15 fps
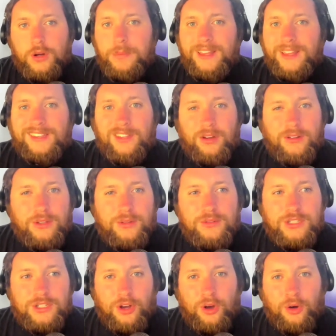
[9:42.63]
But like, don't
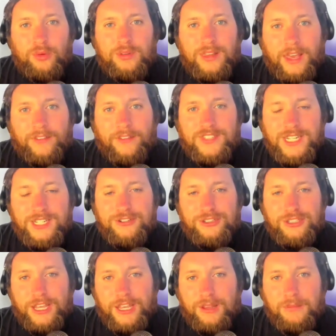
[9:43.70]
use your own life to
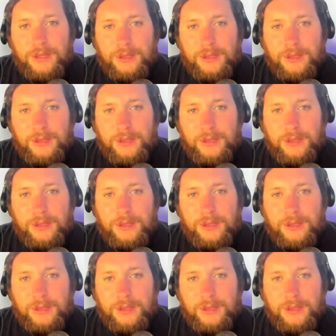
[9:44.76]
entertain